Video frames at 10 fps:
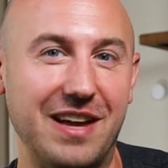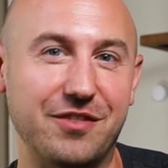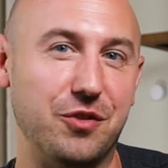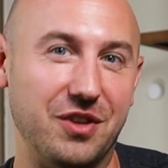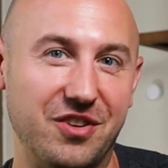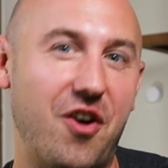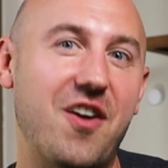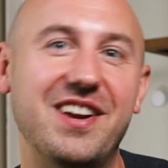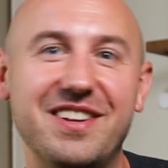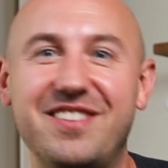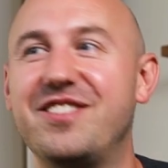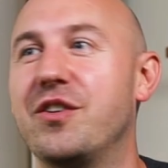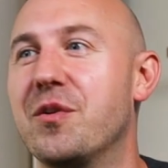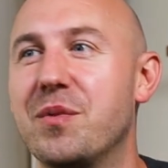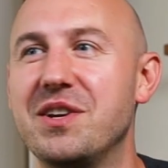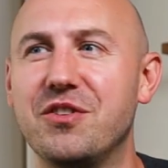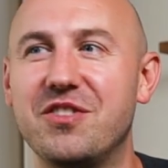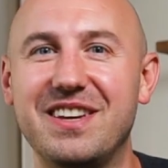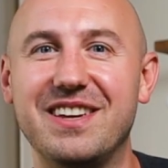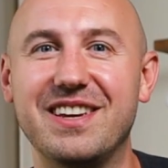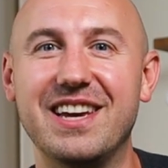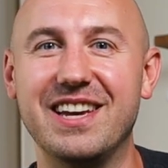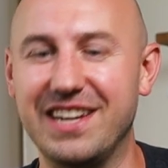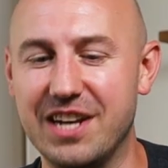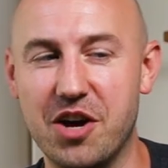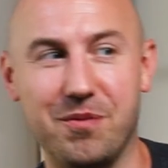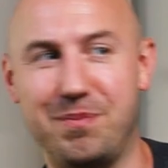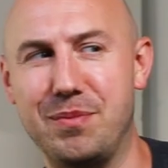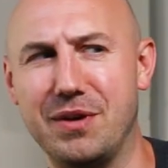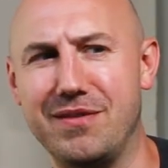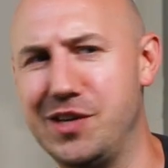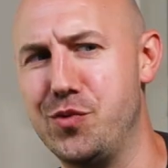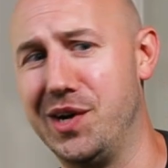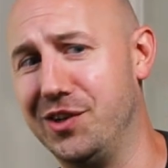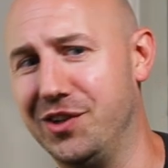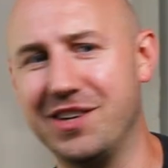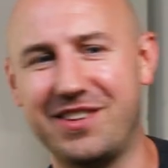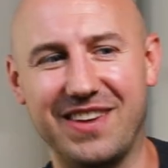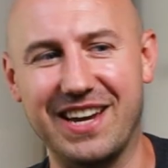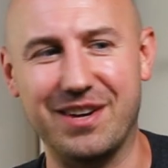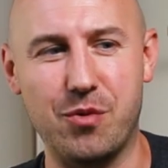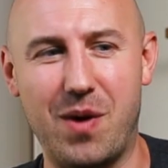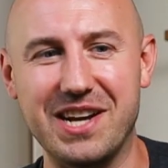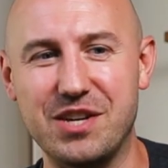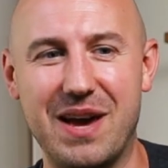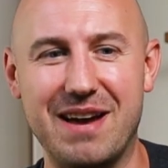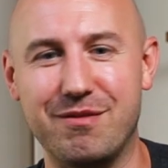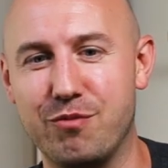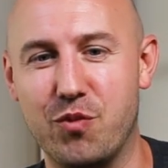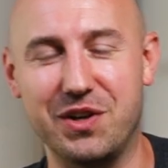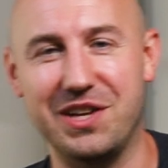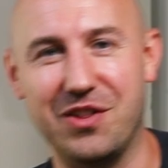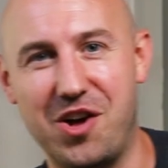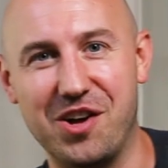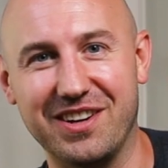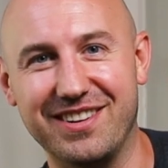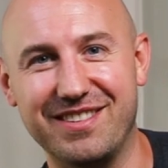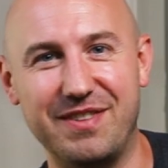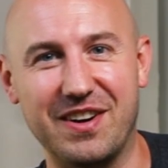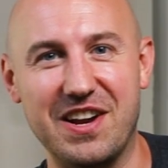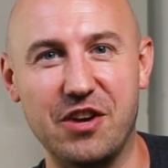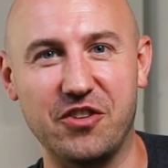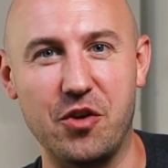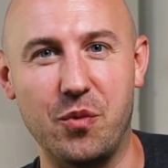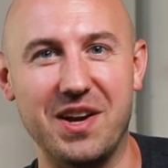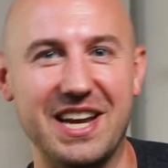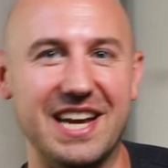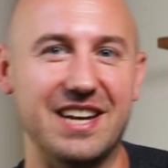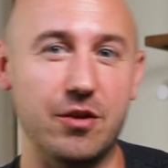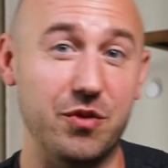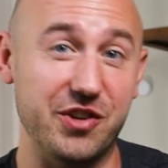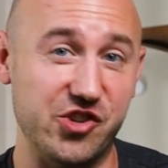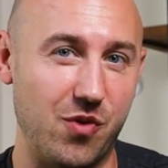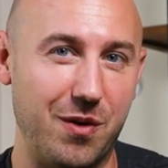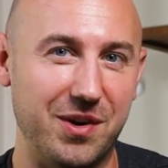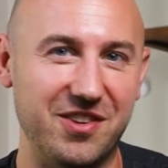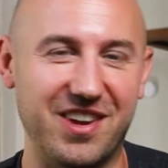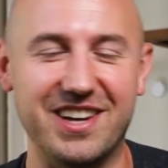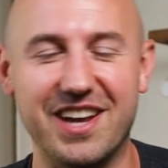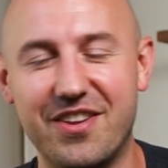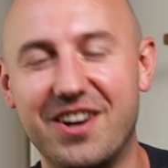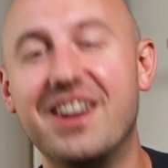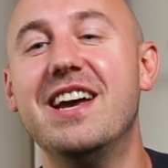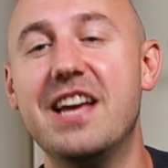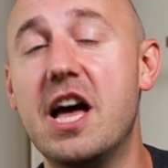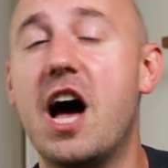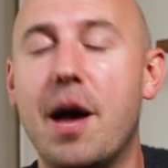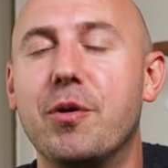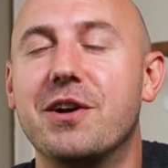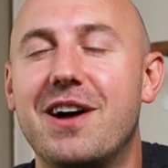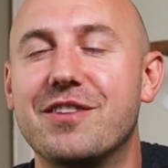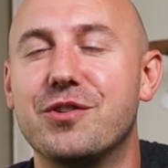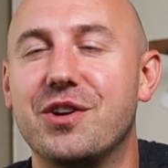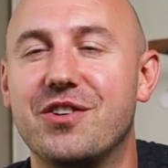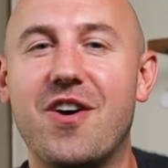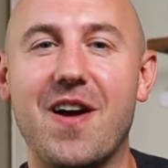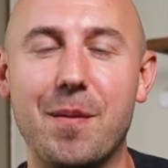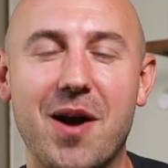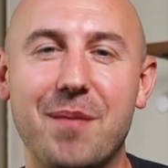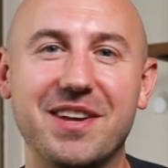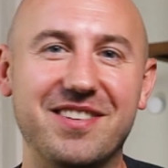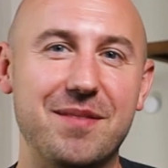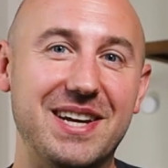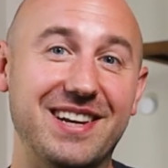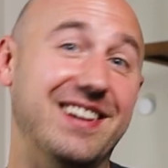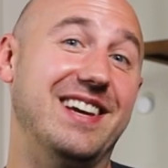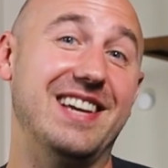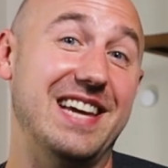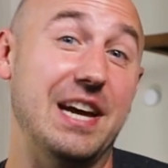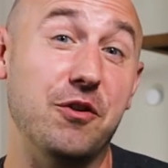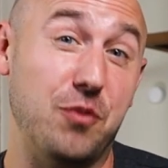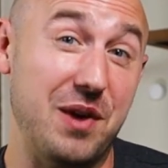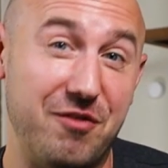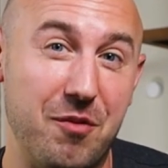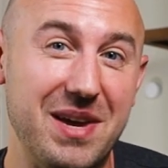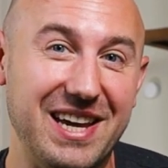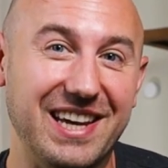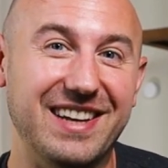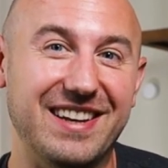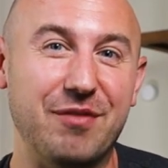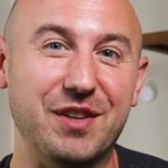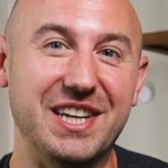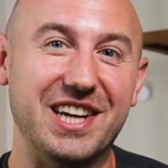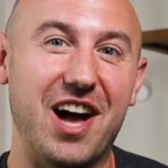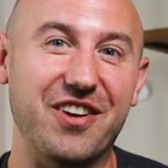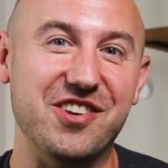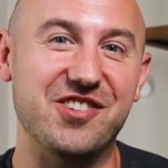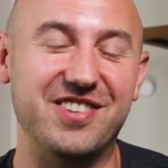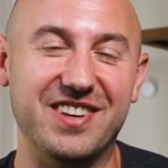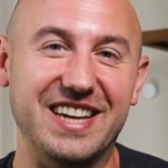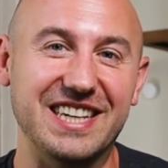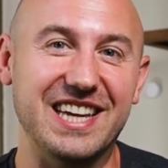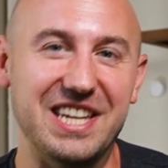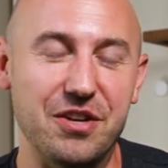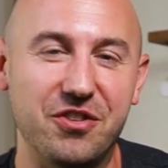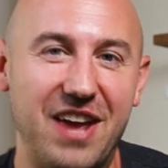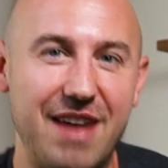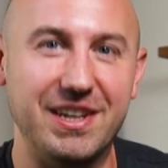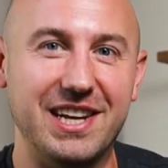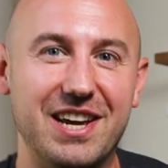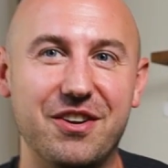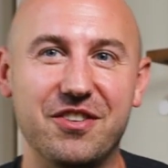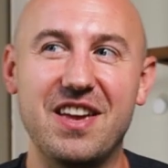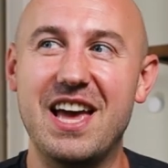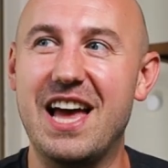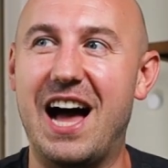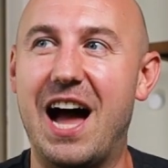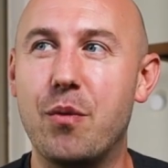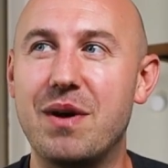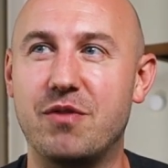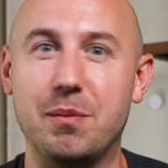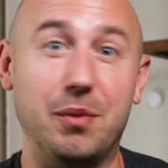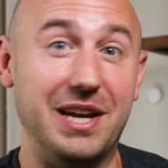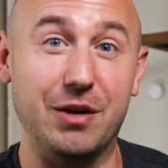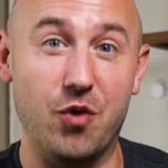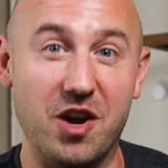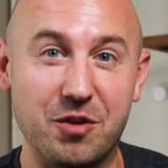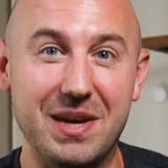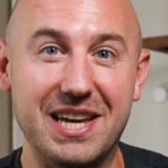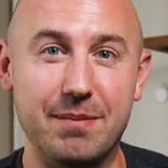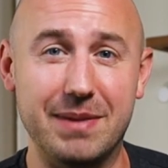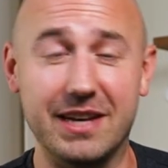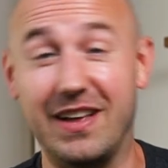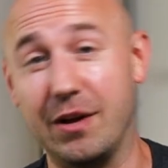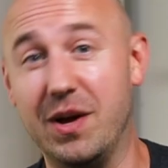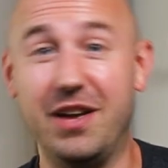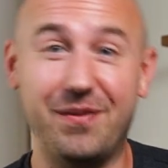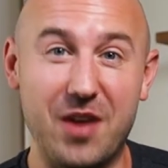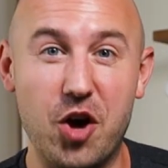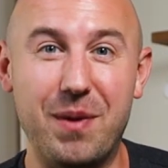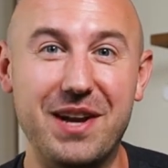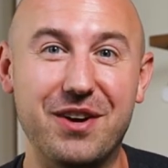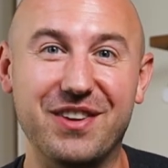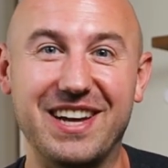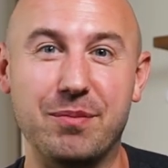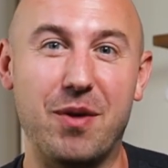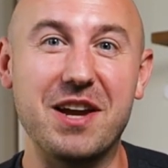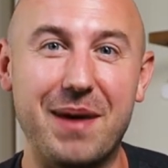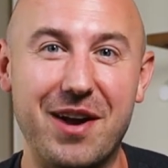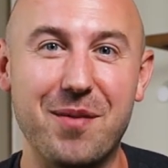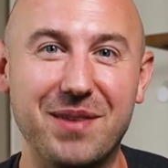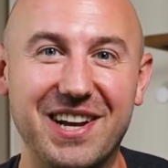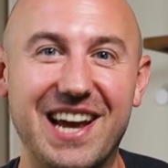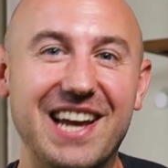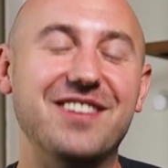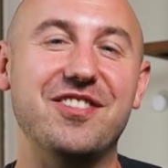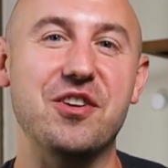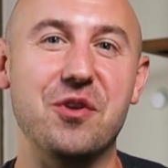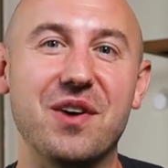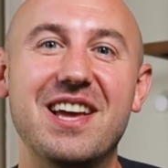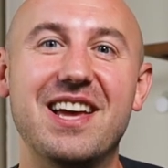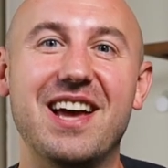classical guitarists, or when you see, people giving you weird looks like, why do you have really long fingernails on one hand and really short ones on another? I play classical guitar, I promise. I mean, it was weird for me, definitely in college, to get used to having nails. I went from playing rugby and being like, well, hope I don't break my arm today, to